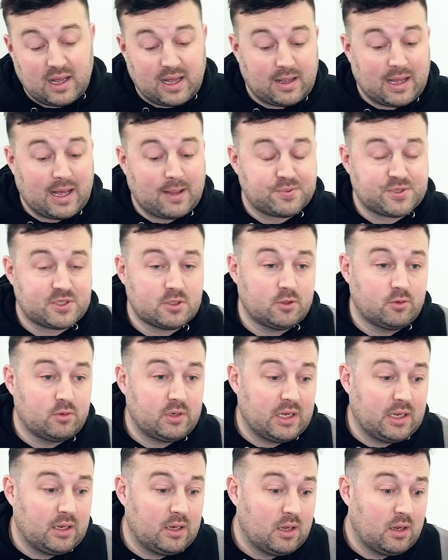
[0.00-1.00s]

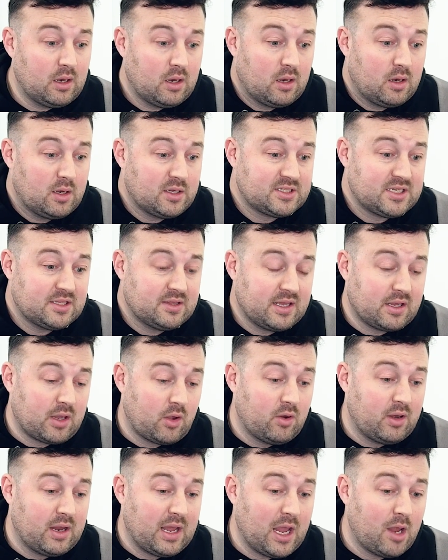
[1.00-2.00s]
Absolutely. And I sit there
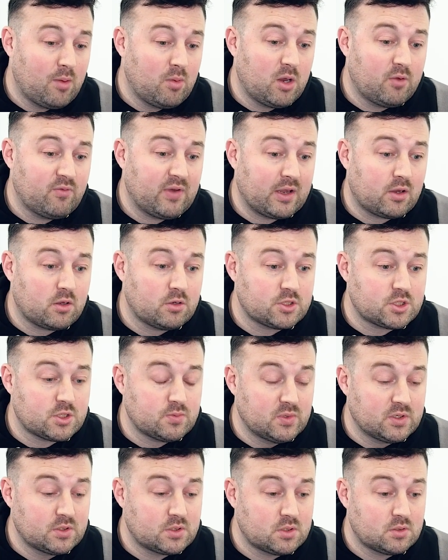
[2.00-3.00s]
going, how many of our
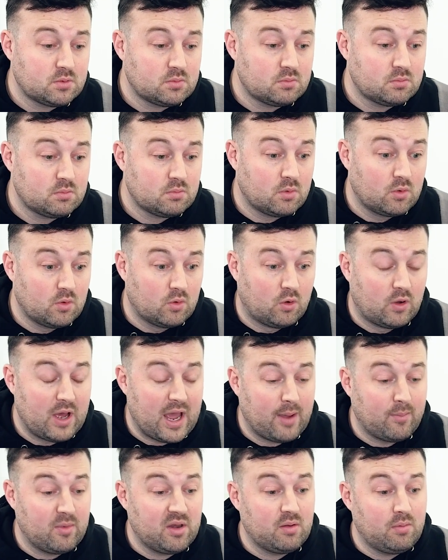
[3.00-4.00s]
customers, or
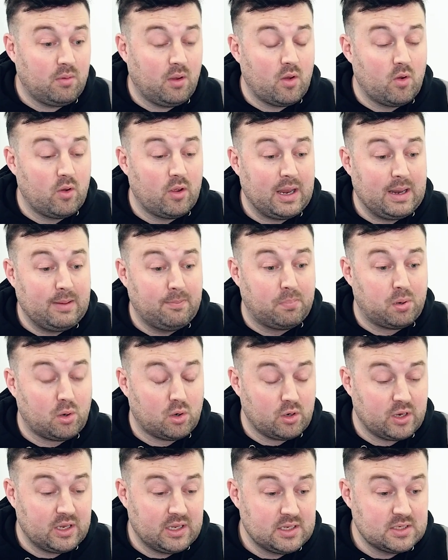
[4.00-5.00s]
how many
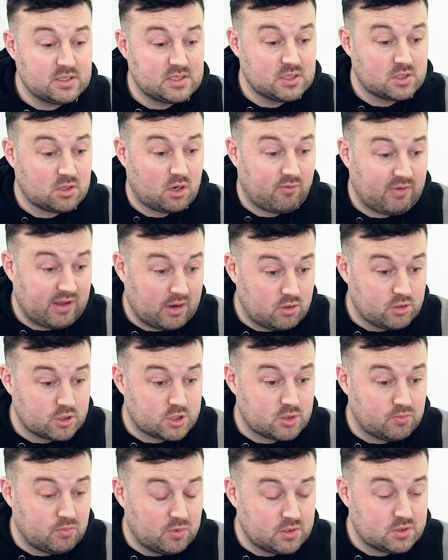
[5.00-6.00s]
employees inside of our
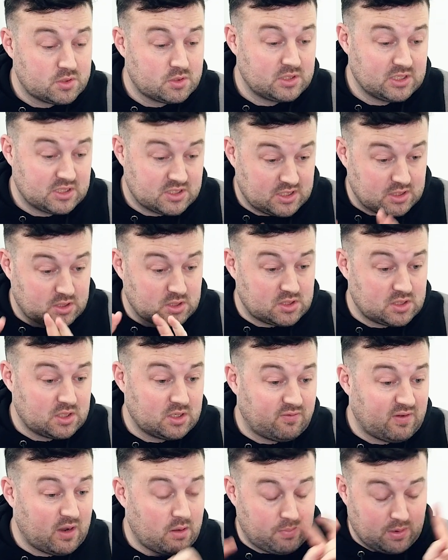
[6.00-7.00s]
customers, this citizen
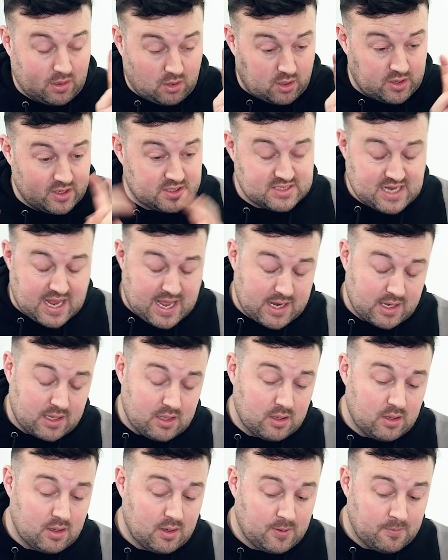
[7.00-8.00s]
developer kind of
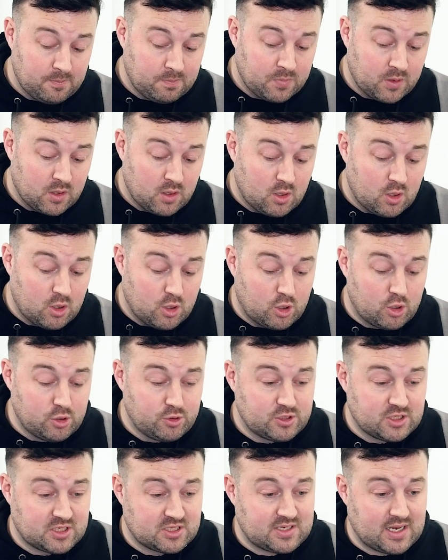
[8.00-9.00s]
tag,
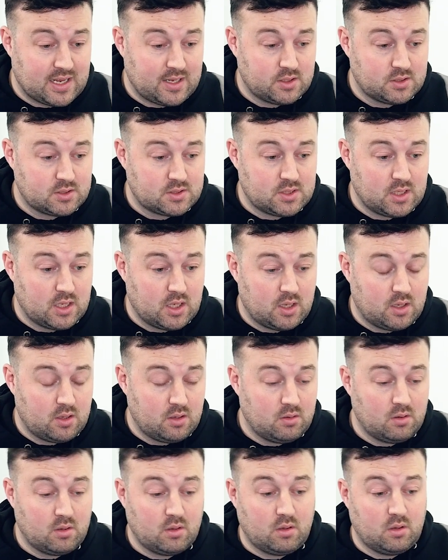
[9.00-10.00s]
understands
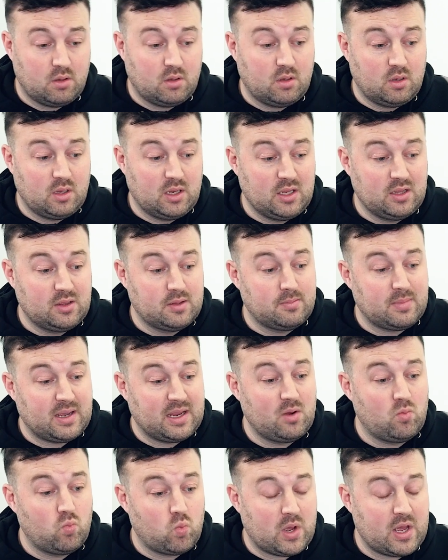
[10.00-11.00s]
that in the
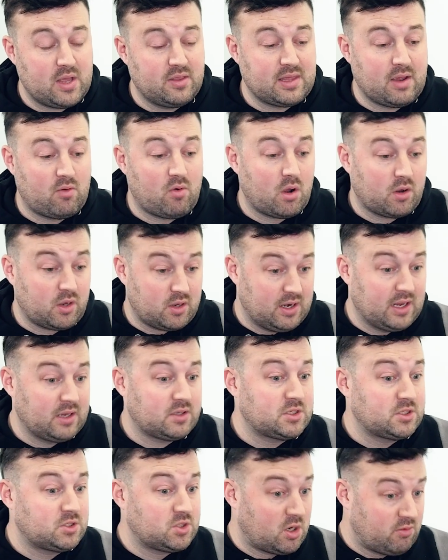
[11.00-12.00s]
main way there are
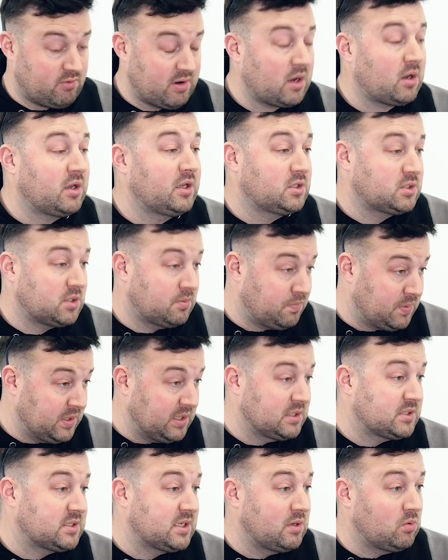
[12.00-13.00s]
connectors directly to
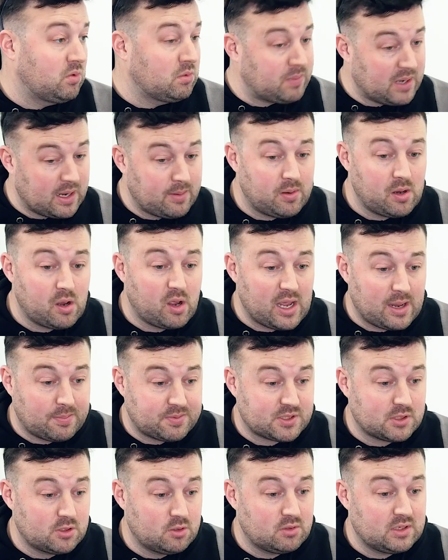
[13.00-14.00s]
BC with Power BI?
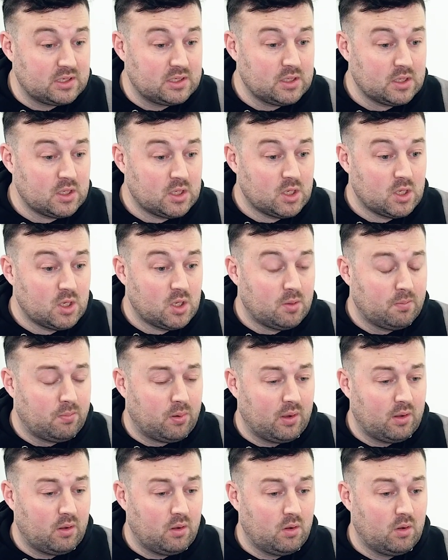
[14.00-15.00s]
Absolutely.
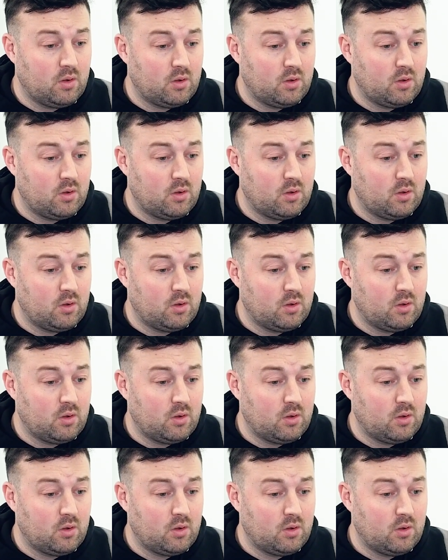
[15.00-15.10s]
But